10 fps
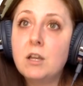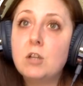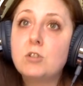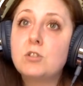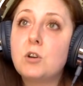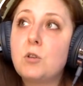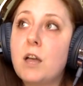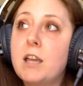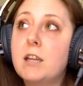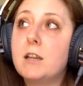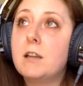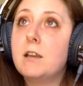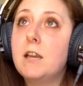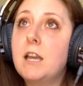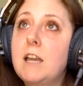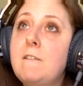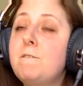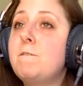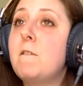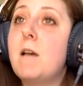So like
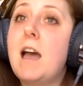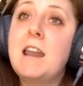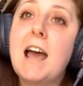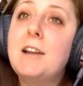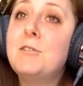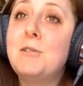and I